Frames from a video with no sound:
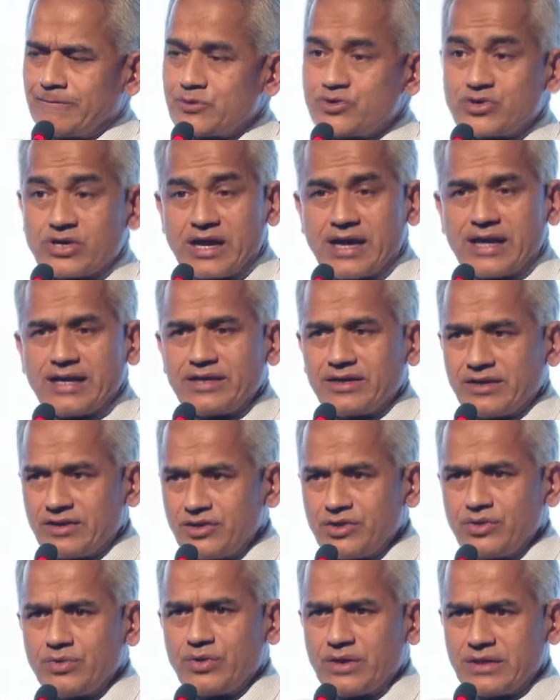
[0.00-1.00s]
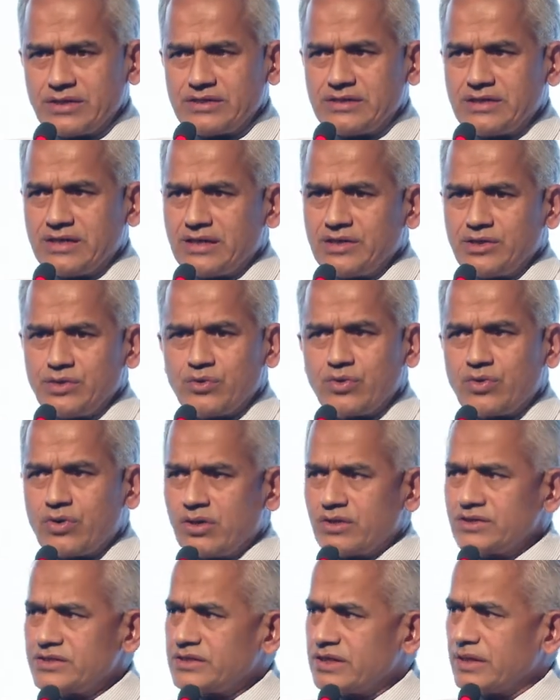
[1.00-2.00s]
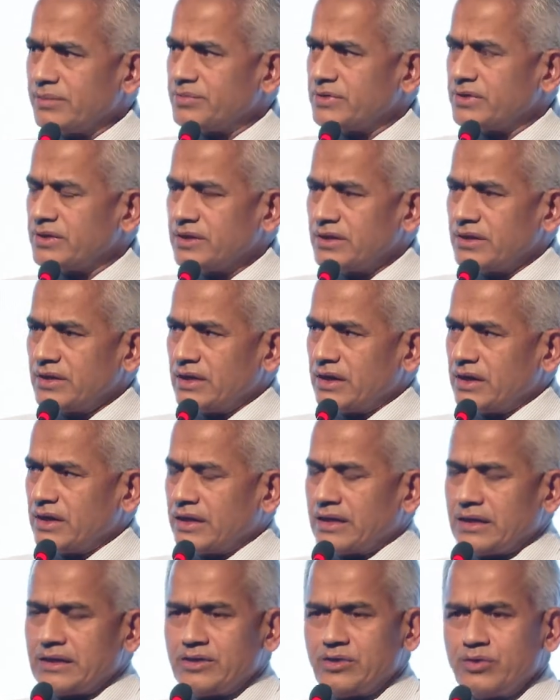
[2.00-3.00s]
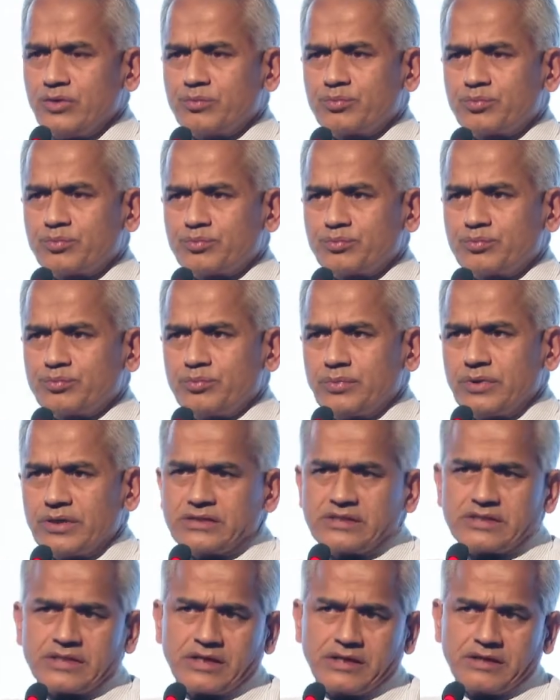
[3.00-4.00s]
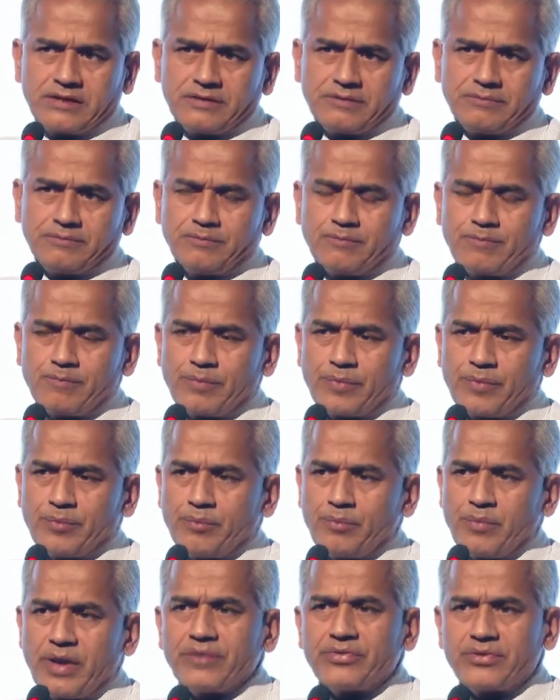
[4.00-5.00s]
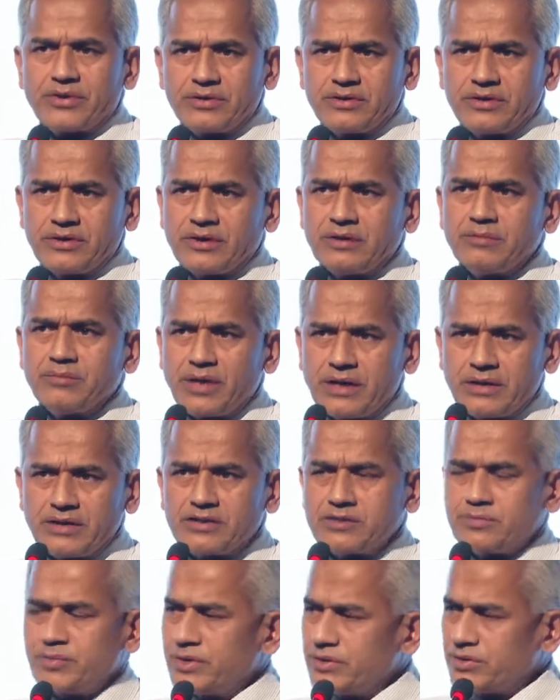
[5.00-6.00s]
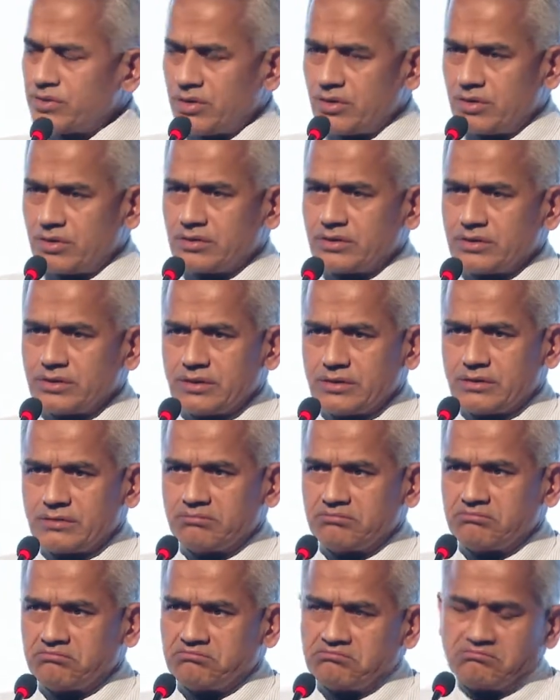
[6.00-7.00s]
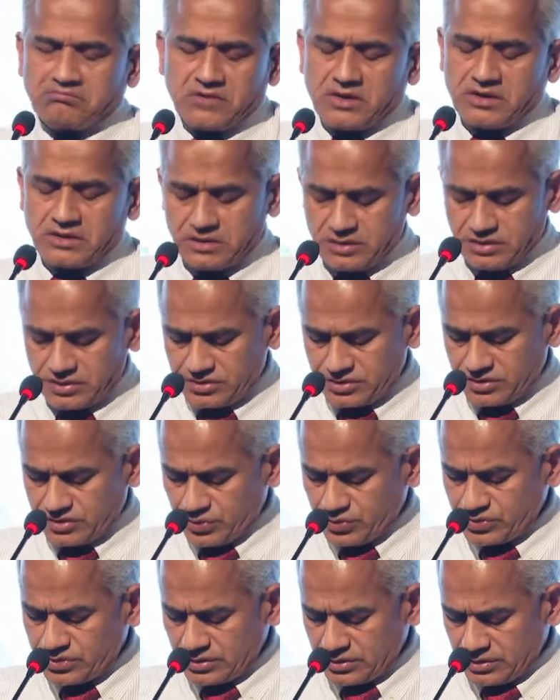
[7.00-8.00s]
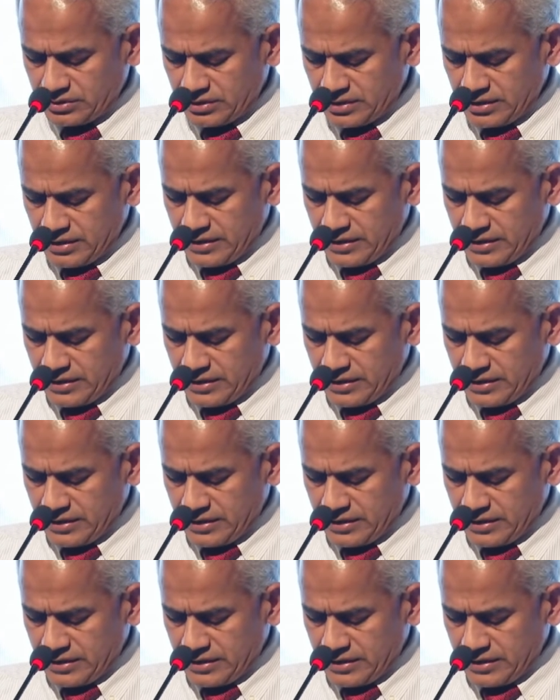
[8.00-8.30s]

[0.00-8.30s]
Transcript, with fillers: try a new idea, new concept, a new, let's say, method in management or in an institution,